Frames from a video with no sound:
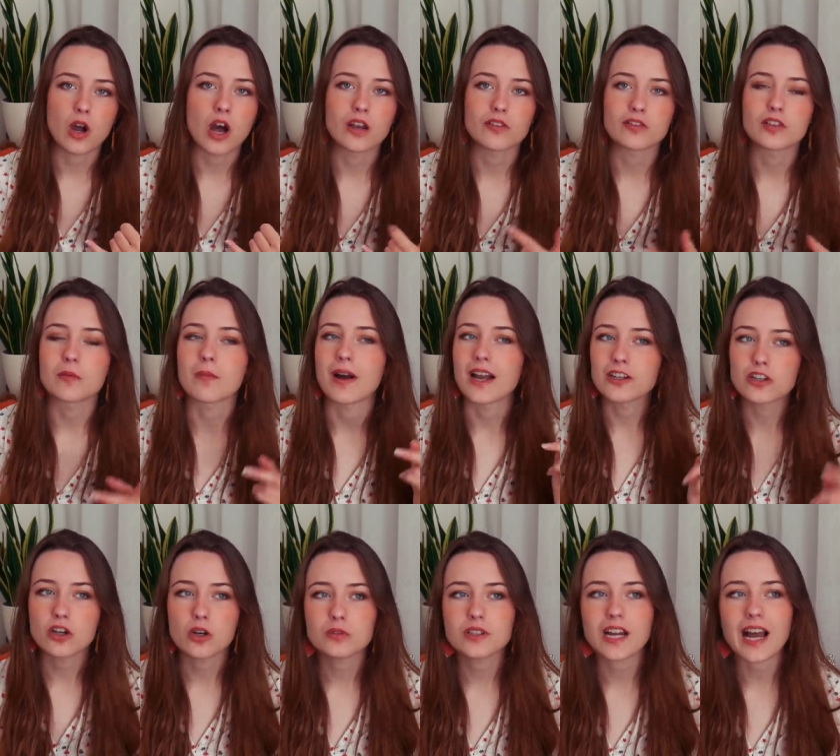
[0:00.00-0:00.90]
all of them. I
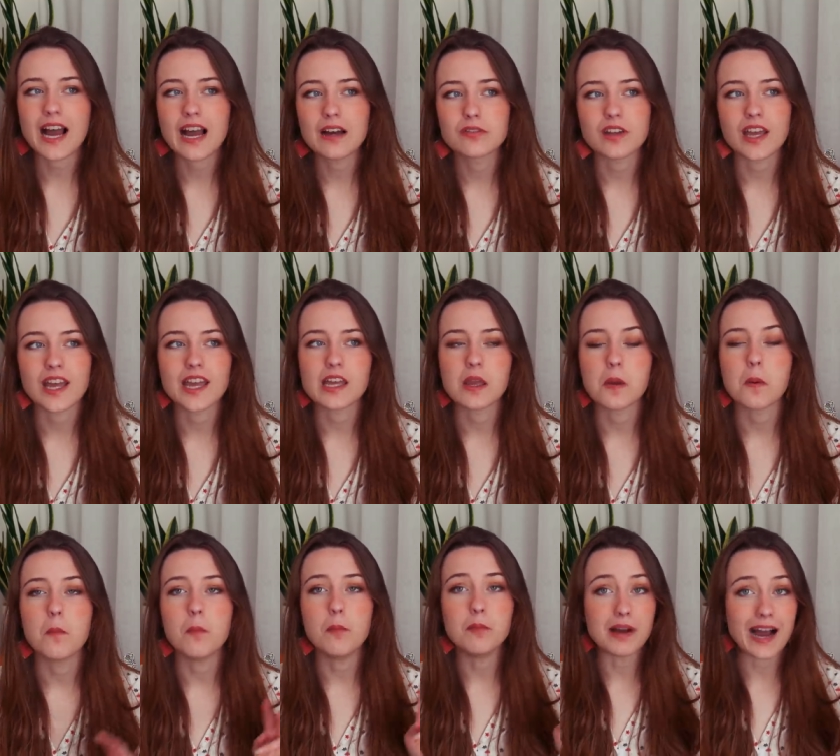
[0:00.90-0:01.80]
don't have a
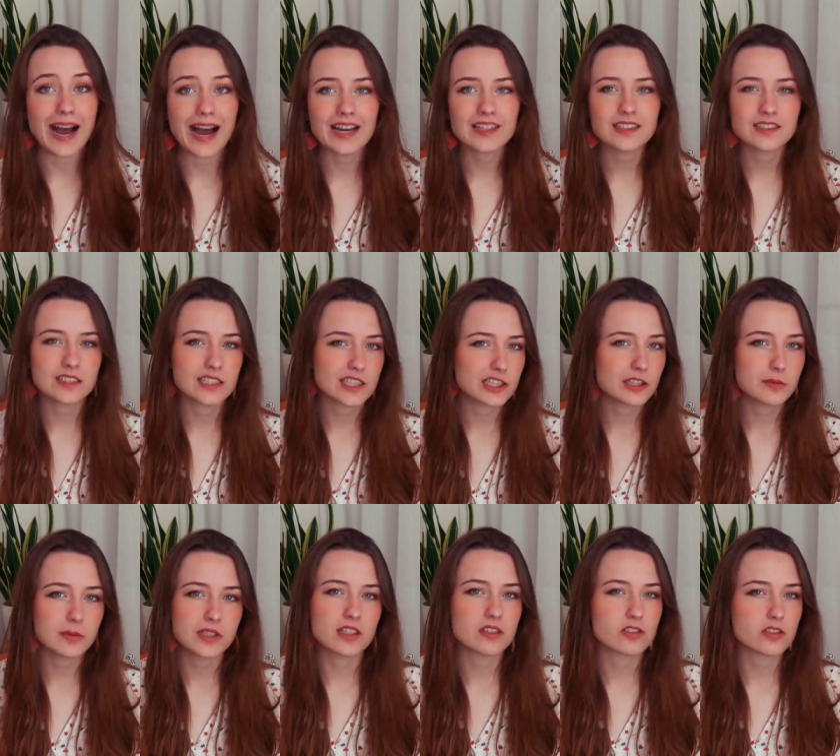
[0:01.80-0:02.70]
bad tier
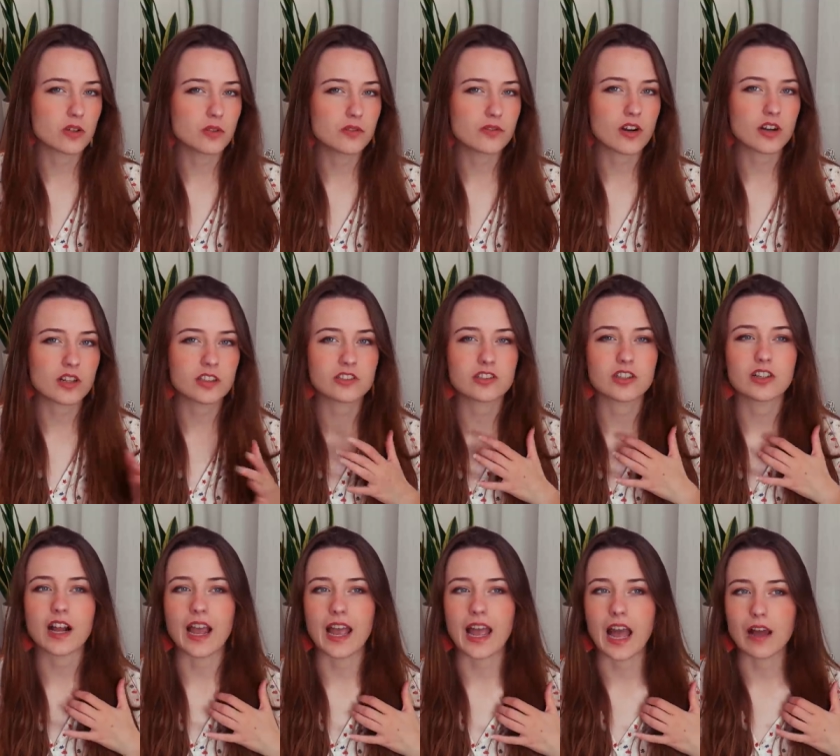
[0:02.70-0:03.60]
because so far this
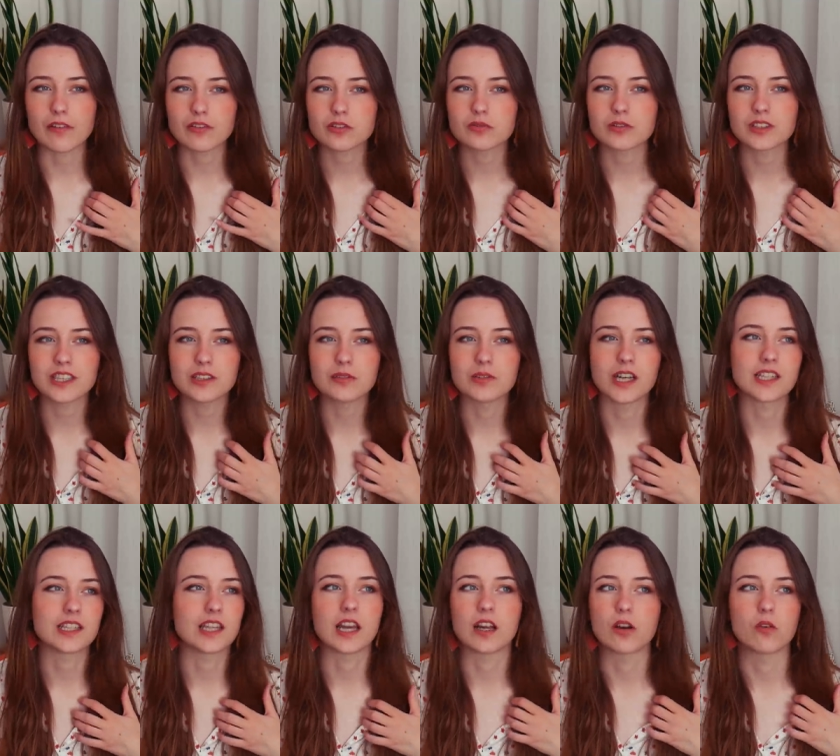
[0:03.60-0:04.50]
year I haven't really
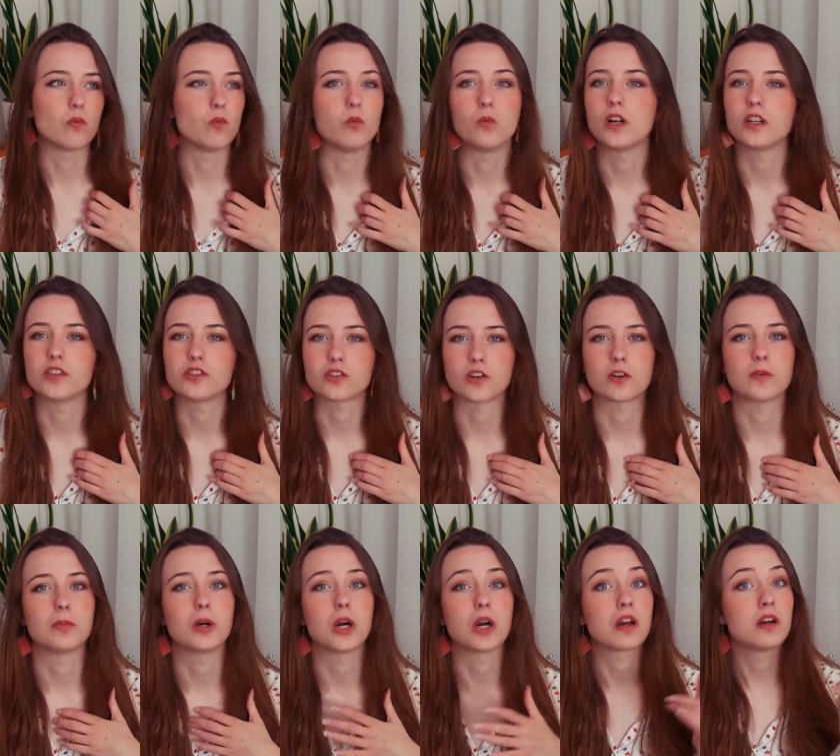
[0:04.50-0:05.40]
read like a one-star
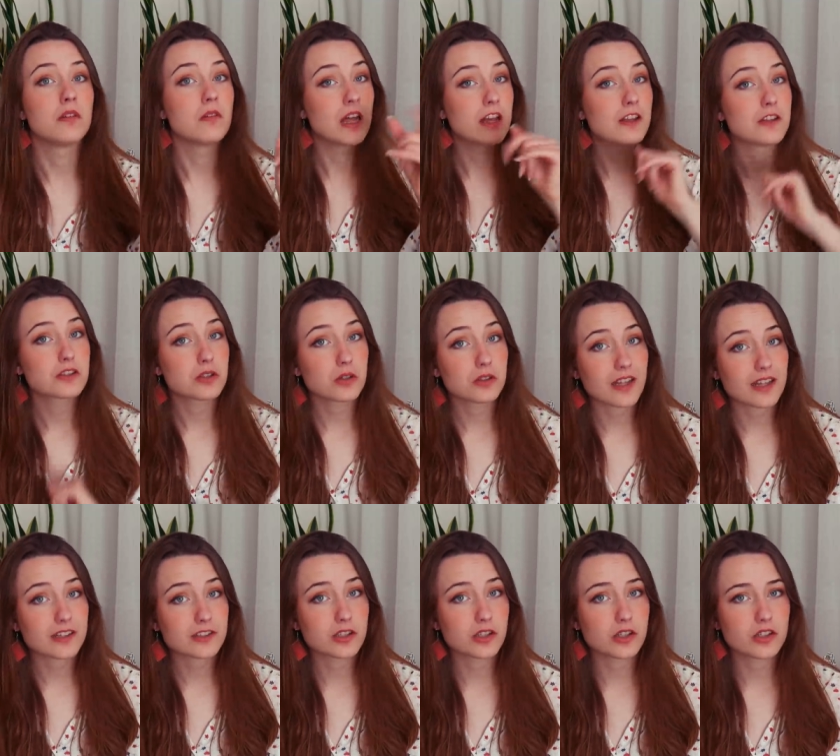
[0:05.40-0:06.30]
book. So
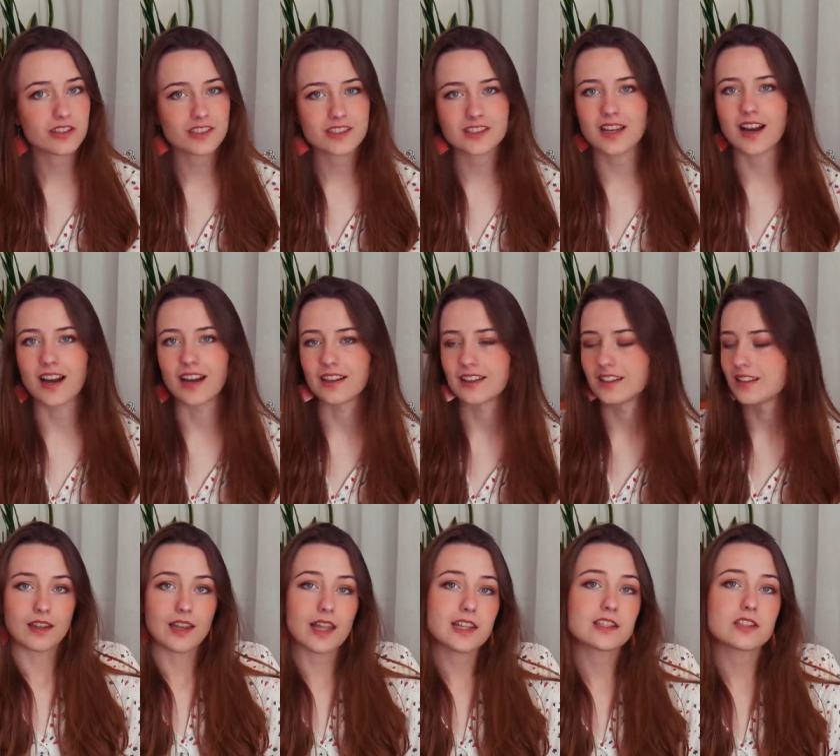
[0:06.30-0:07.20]
that's a good sign.
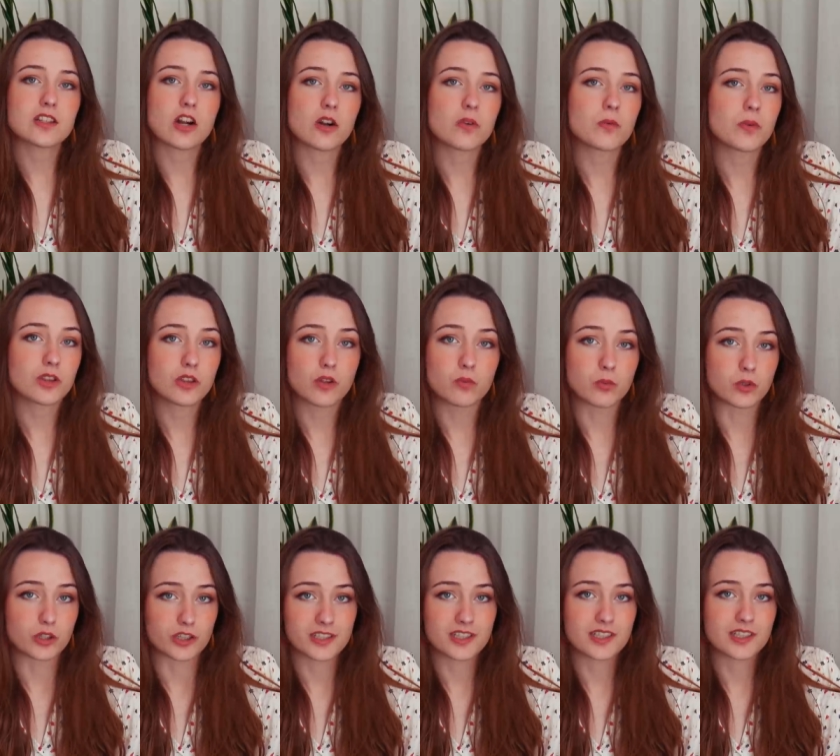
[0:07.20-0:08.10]
Let's start with the
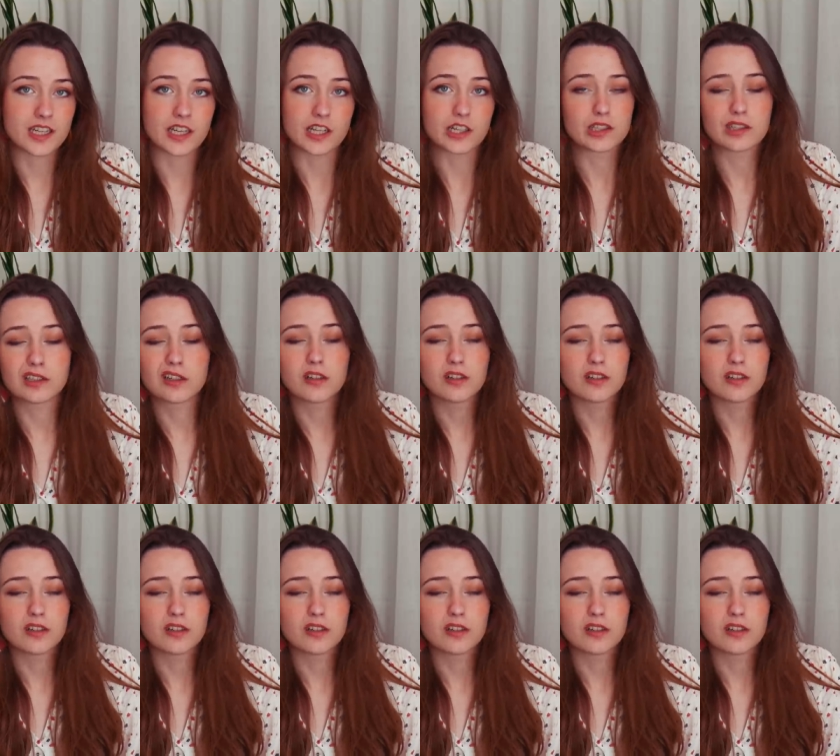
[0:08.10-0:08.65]
worst tier.